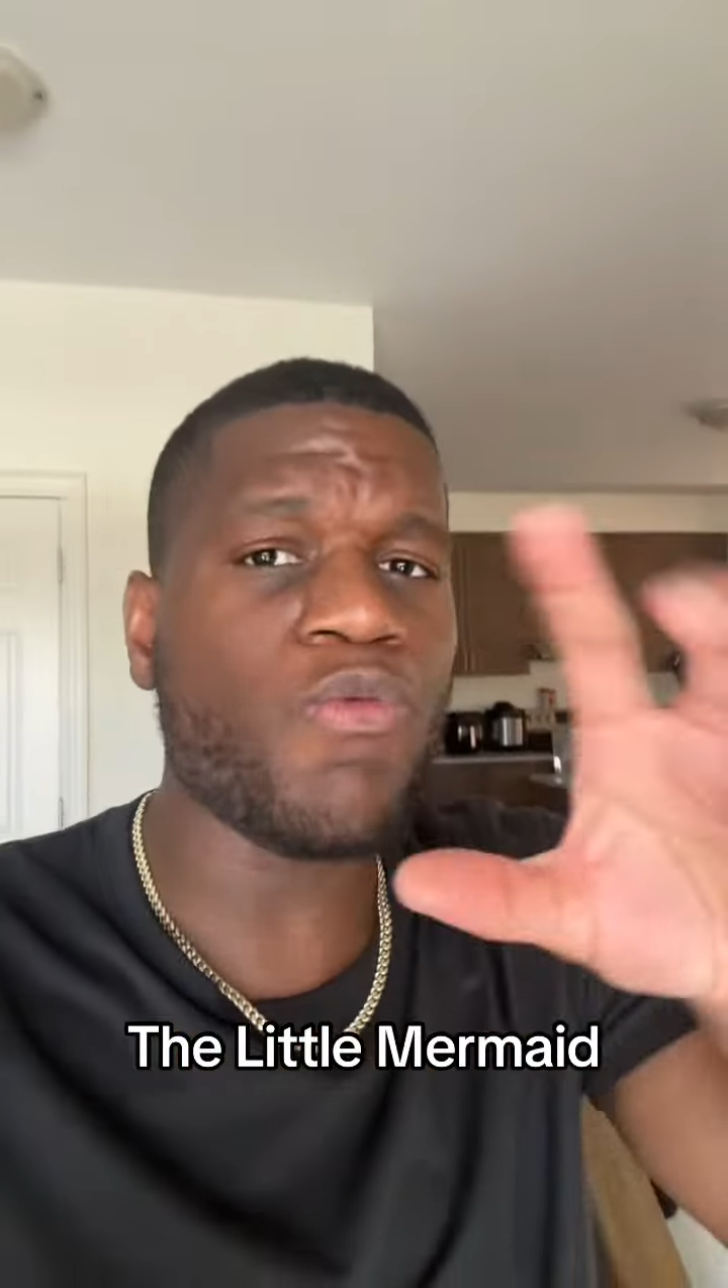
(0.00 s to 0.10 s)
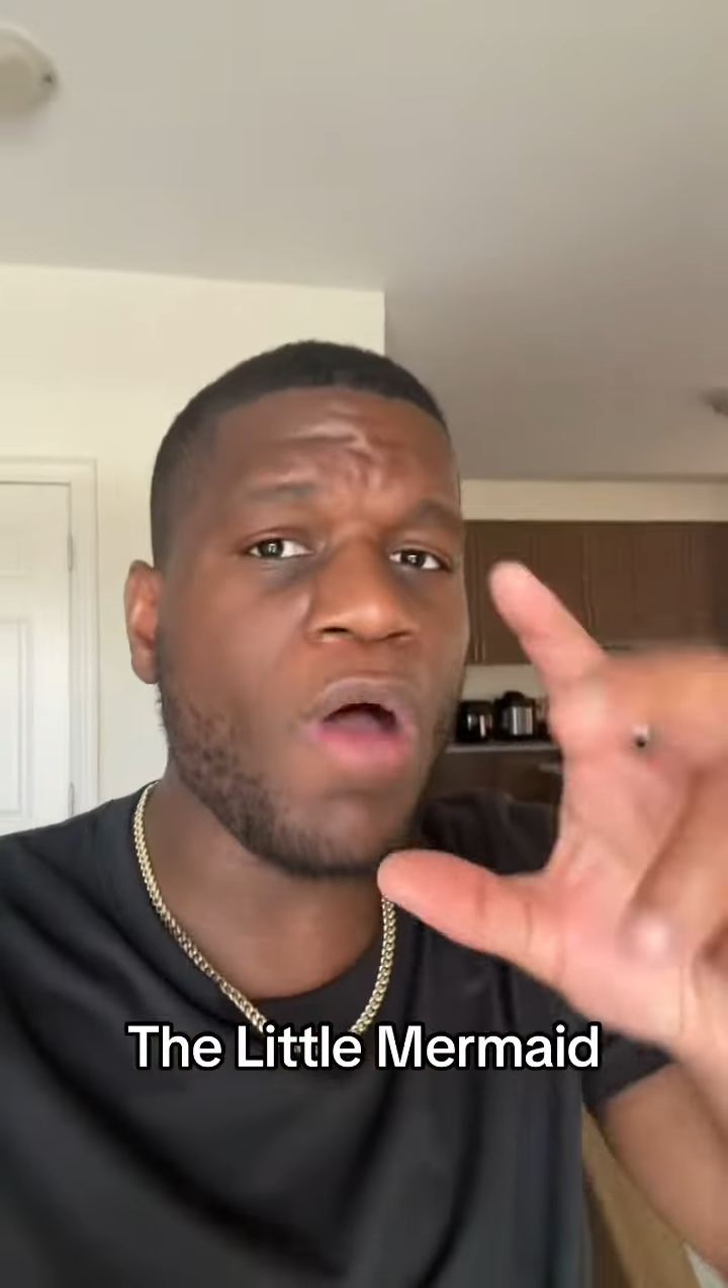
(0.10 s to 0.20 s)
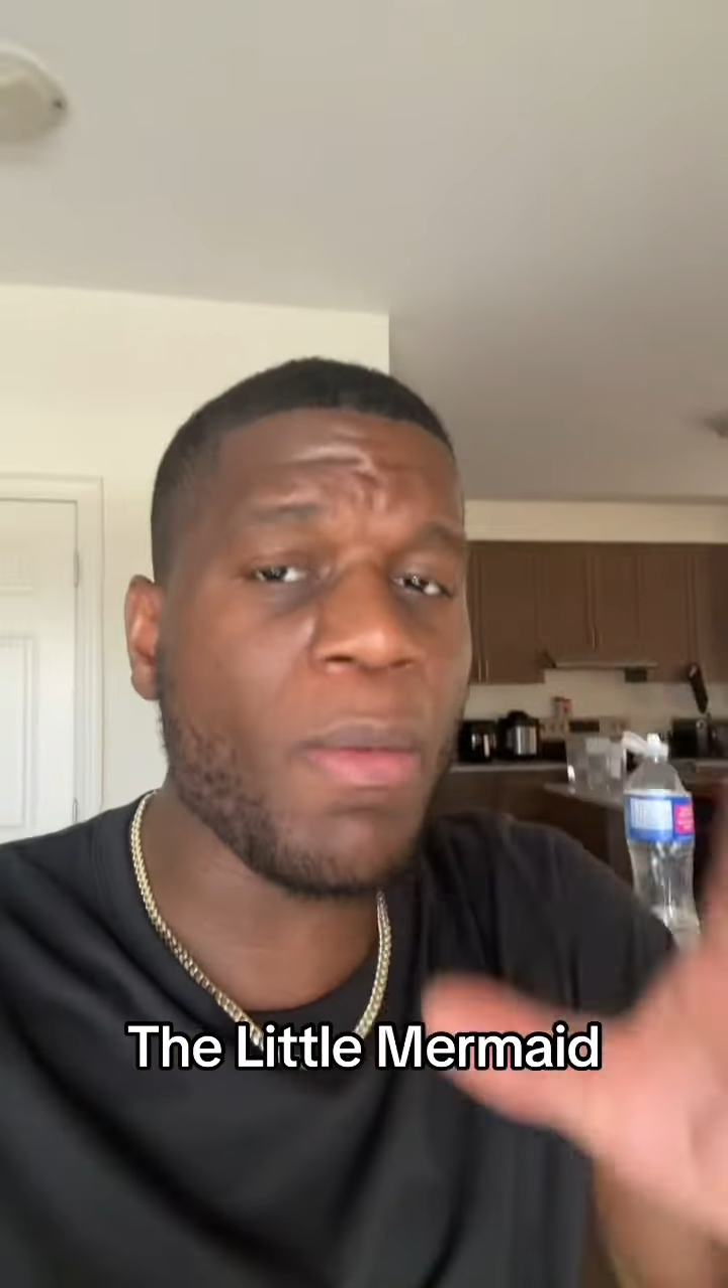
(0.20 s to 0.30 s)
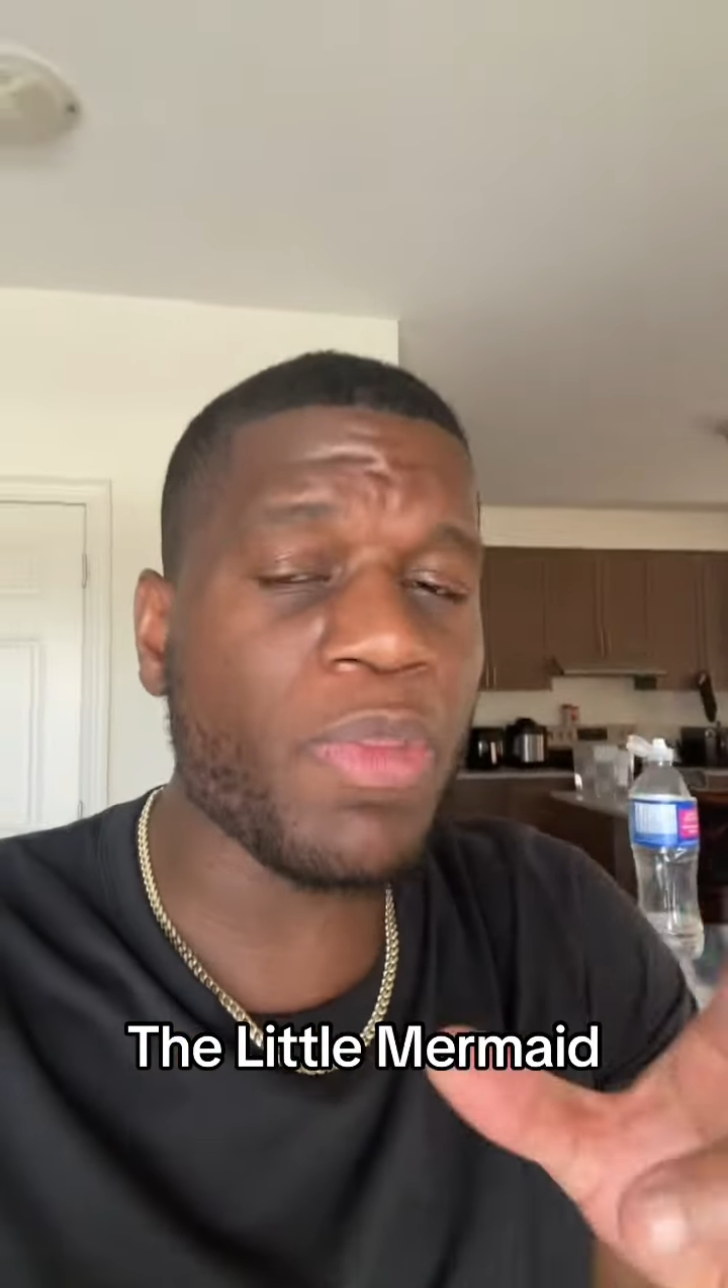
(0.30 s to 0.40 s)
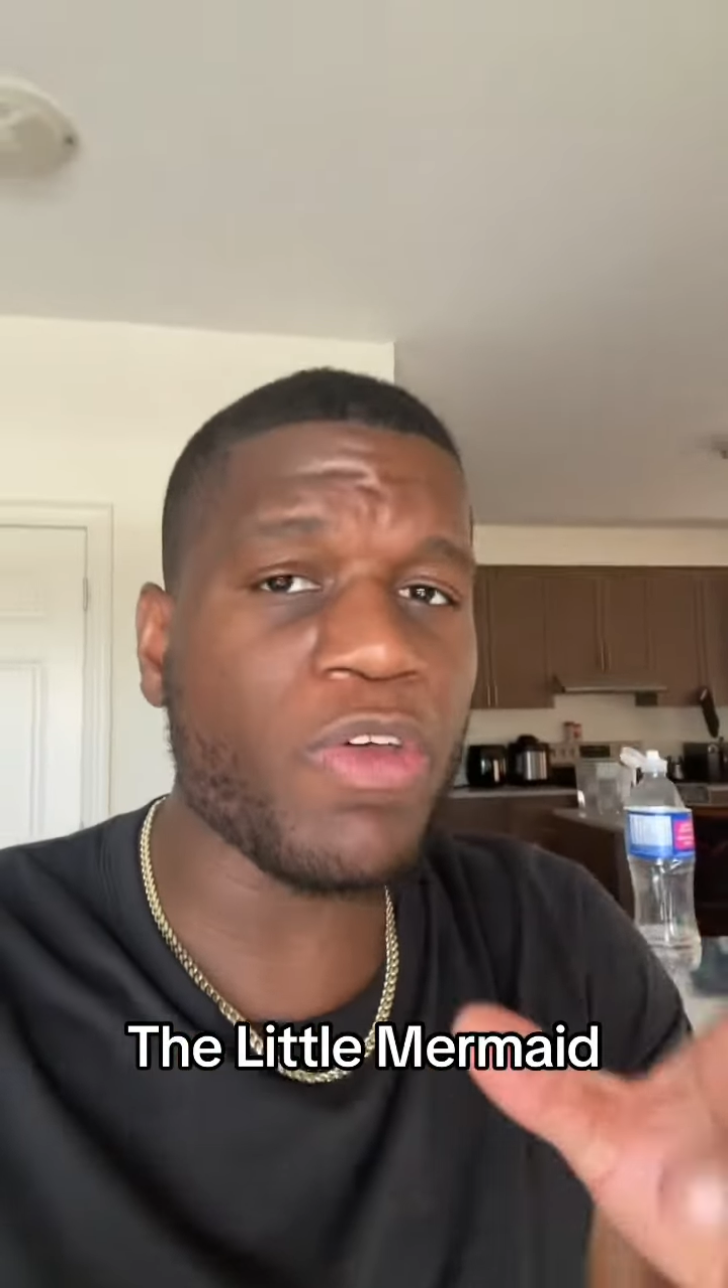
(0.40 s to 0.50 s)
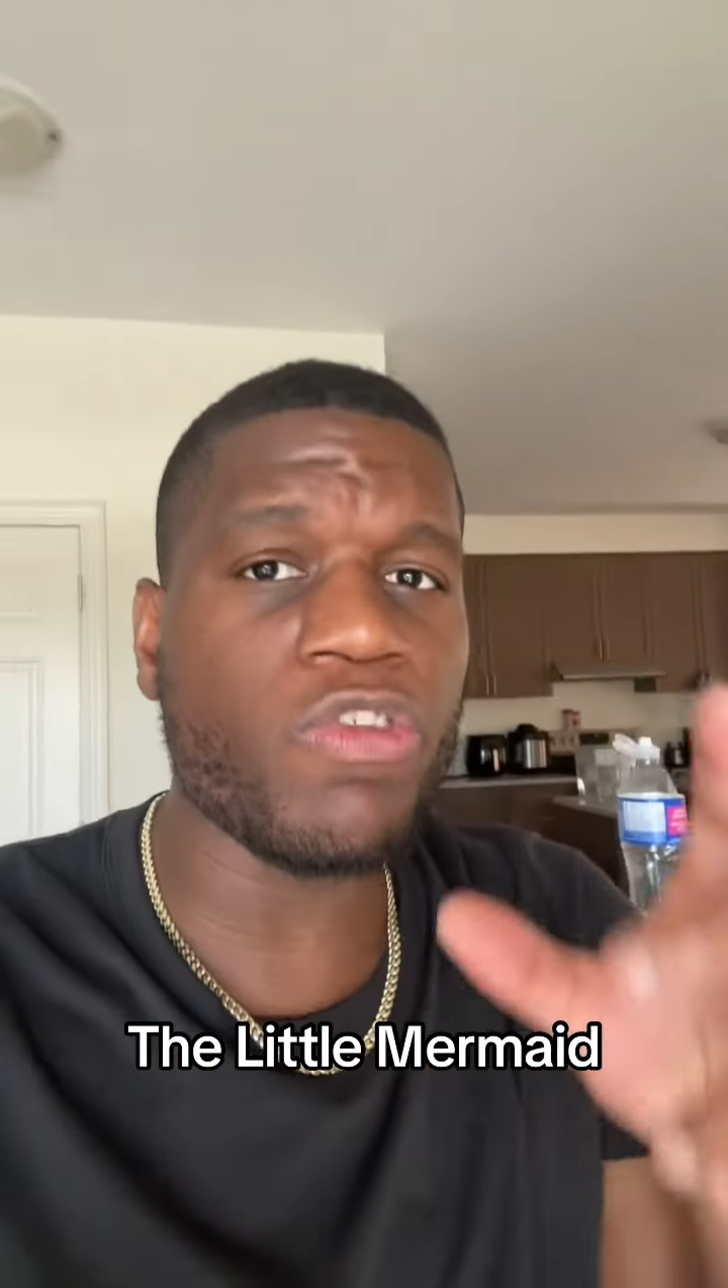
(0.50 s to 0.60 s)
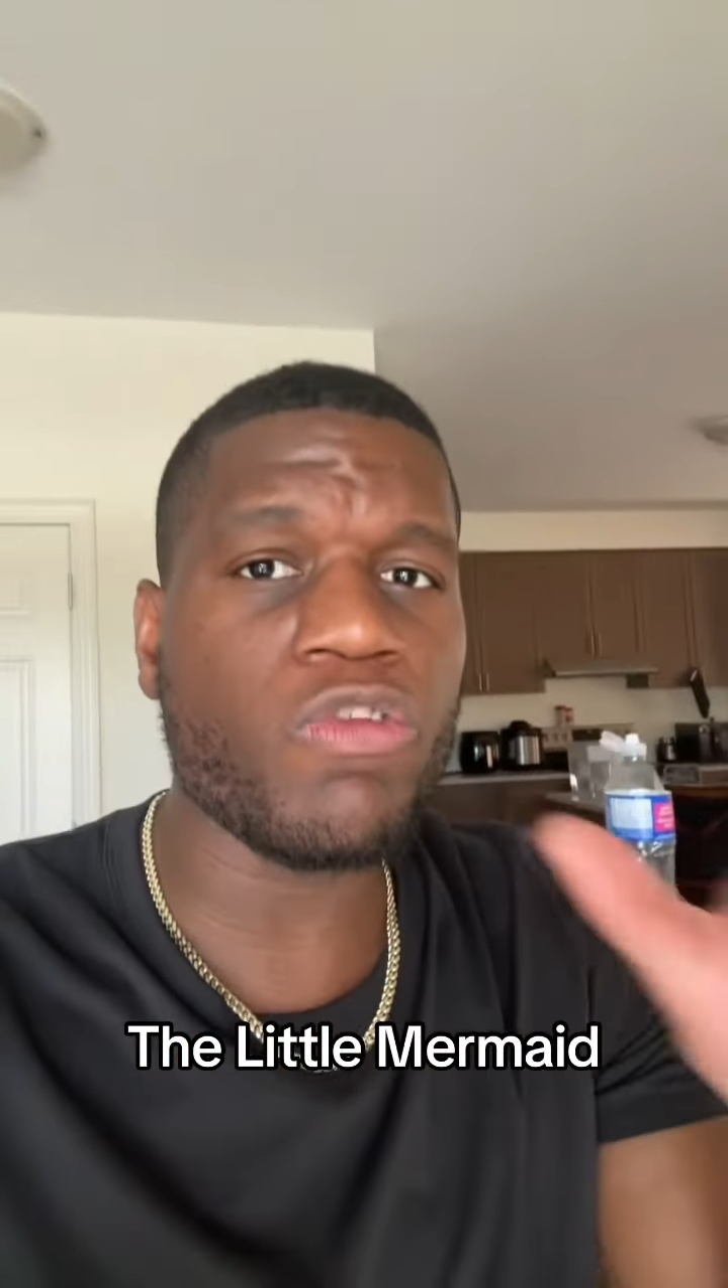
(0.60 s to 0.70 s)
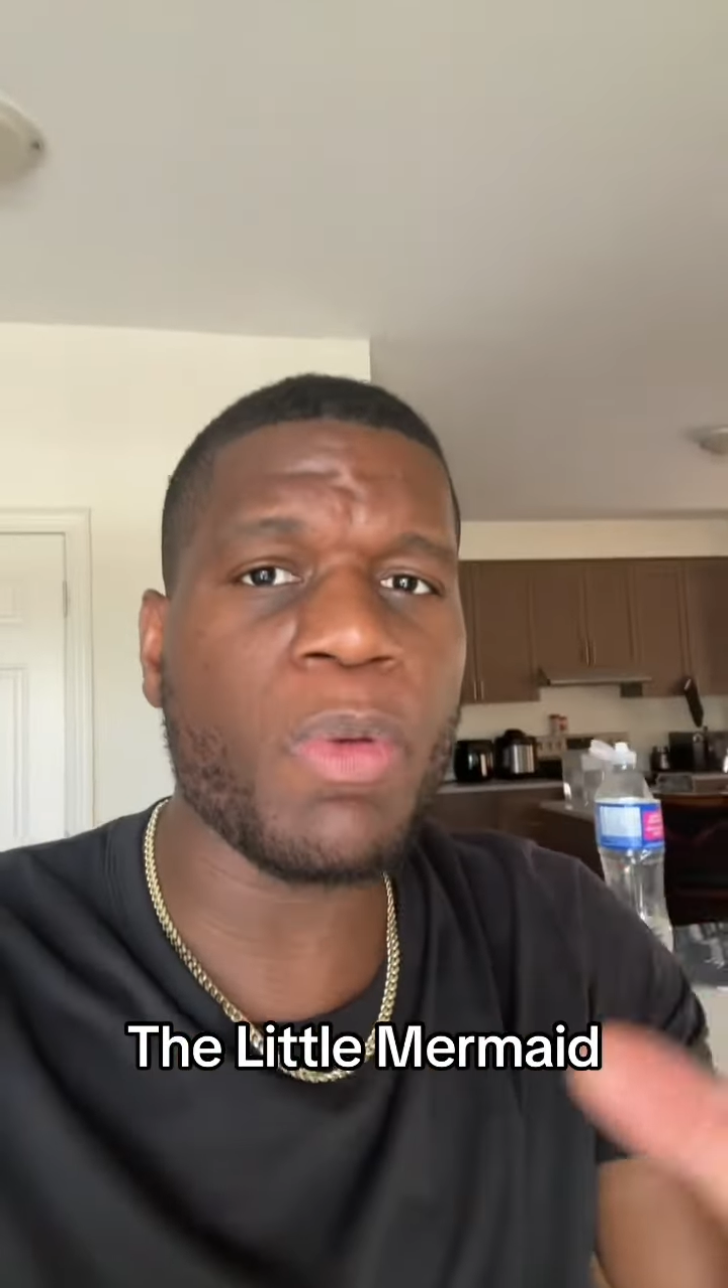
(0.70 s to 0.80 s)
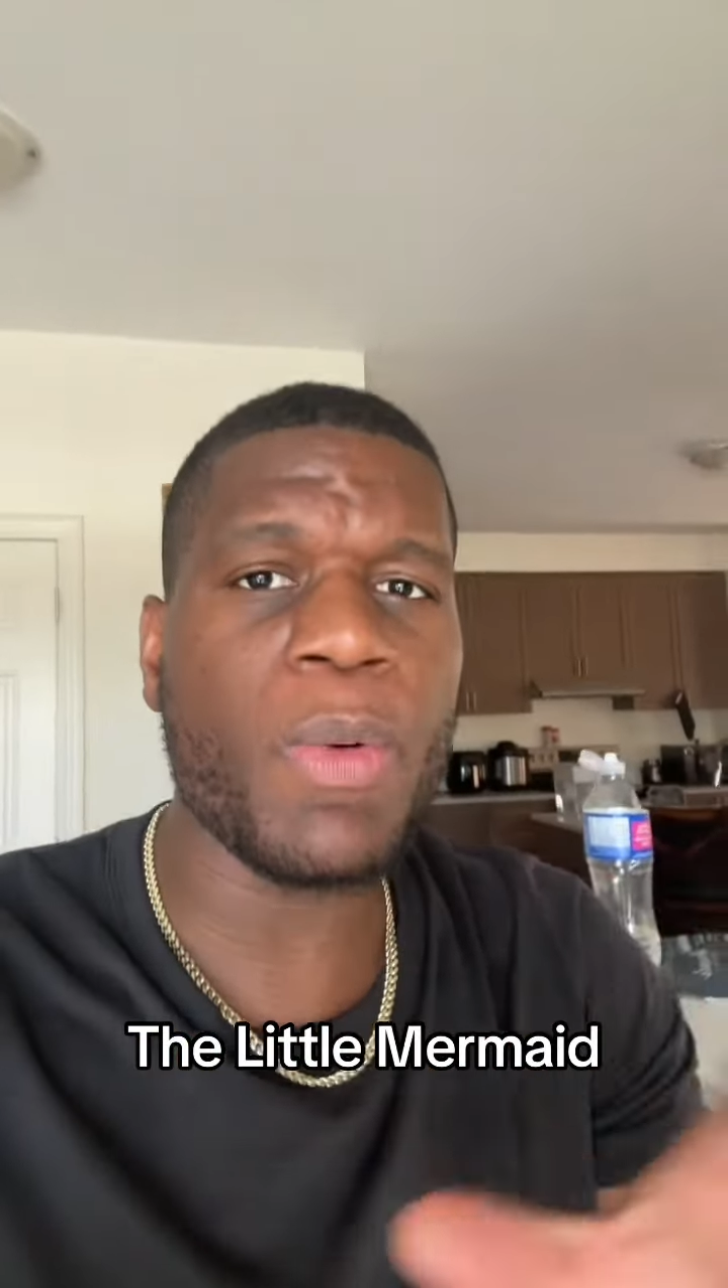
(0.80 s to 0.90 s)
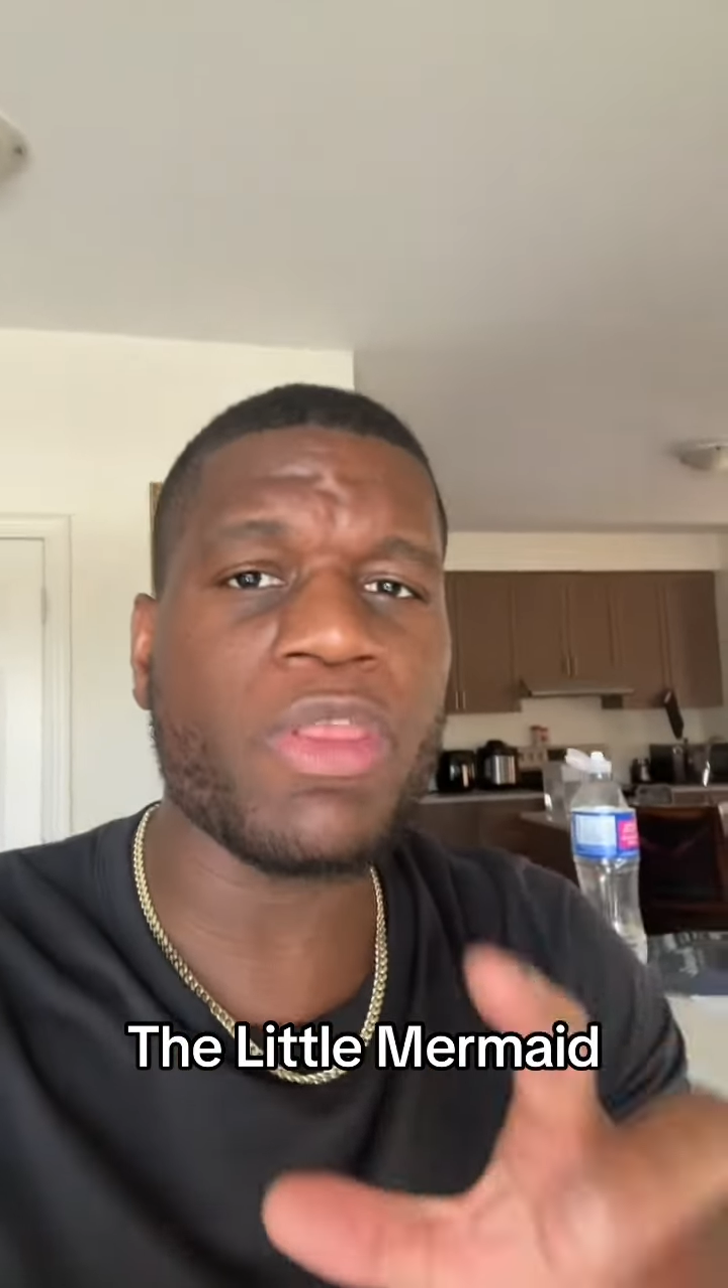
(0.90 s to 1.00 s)
realm of the
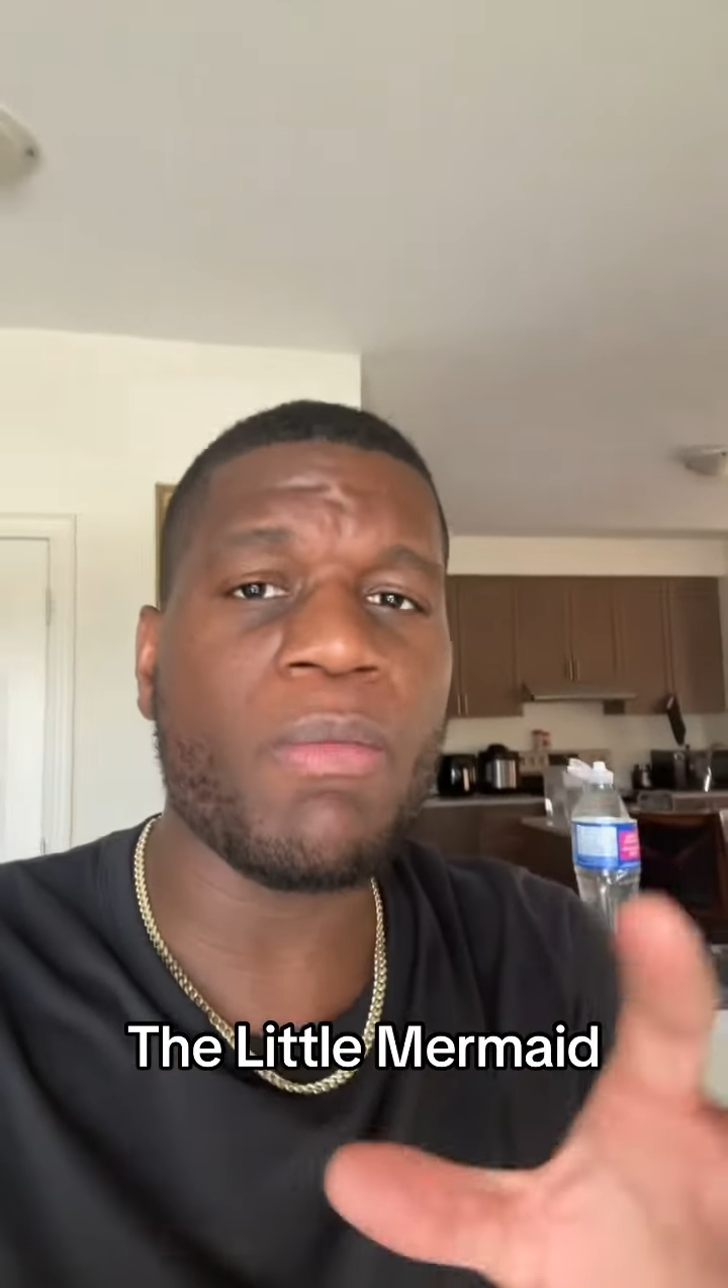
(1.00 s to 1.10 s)
spirit,